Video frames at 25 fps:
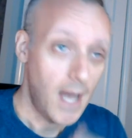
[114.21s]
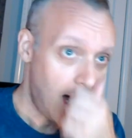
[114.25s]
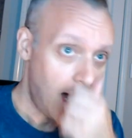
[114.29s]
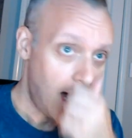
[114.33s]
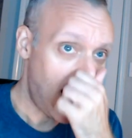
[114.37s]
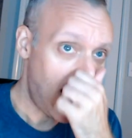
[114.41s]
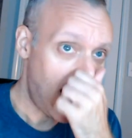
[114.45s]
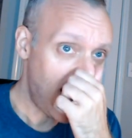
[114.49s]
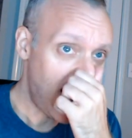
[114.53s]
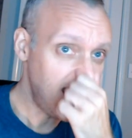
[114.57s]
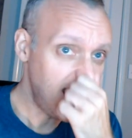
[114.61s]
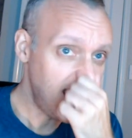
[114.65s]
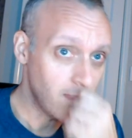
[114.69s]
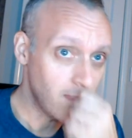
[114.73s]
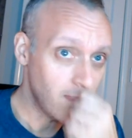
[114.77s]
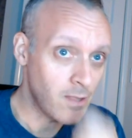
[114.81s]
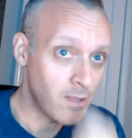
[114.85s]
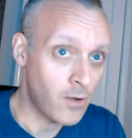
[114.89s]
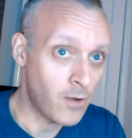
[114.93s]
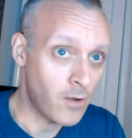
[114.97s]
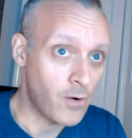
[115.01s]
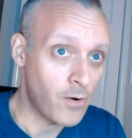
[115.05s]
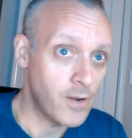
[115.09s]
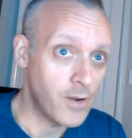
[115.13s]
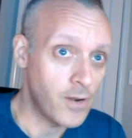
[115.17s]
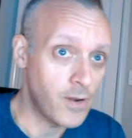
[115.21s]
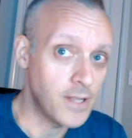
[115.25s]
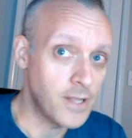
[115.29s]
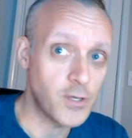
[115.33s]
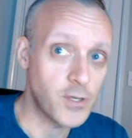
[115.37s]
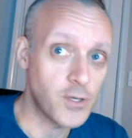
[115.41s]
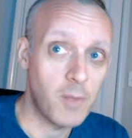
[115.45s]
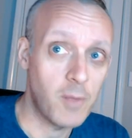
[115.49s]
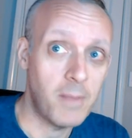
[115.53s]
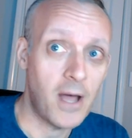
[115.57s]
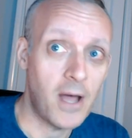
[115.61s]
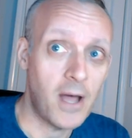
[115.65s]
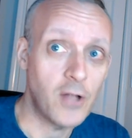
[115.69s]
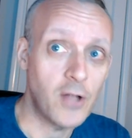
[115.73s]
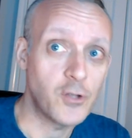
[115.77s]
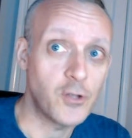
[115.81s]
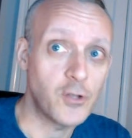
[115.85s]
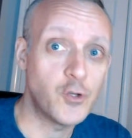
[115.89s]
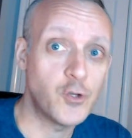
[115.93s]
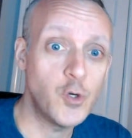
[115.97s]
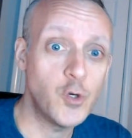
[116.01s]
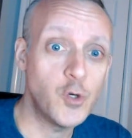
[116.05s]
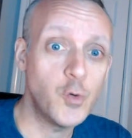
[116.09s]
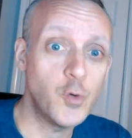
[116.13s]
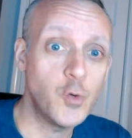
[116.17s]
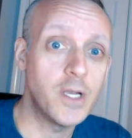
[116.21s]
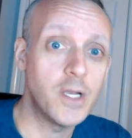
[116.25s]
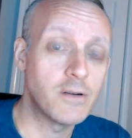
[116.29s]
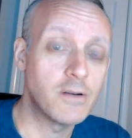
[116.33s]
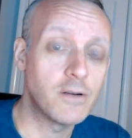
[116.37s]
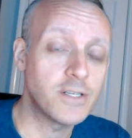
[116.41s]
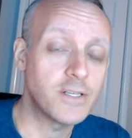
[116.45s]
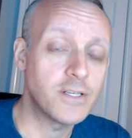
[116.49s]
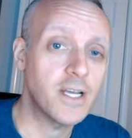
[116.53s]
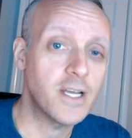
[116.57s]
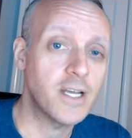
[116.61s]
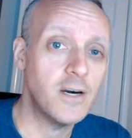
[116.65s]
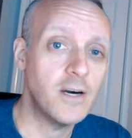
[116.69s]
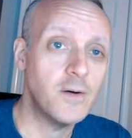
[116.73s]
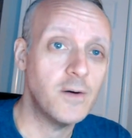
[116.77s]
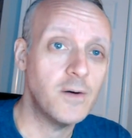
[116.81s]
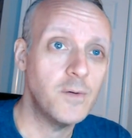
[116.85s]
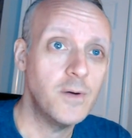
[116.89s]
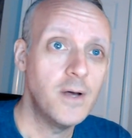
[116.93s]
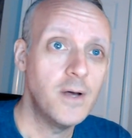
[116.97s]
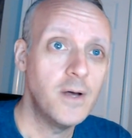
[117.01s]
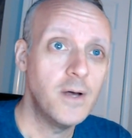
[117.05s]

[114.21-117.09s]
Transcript: I didn't learn until about two years ago